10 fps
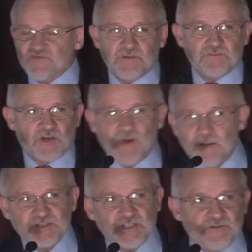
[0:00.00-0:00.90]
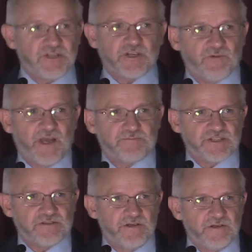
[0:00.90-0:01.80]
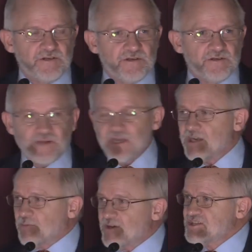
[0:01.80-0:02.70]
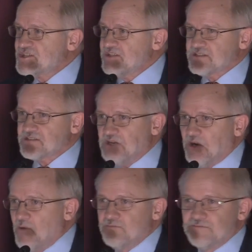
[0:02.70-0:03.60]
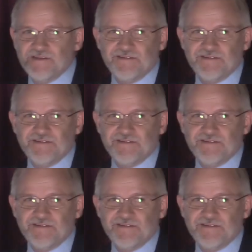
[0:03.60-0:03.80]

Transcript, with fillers: from corruption to incorruption. We got to preach this, you know,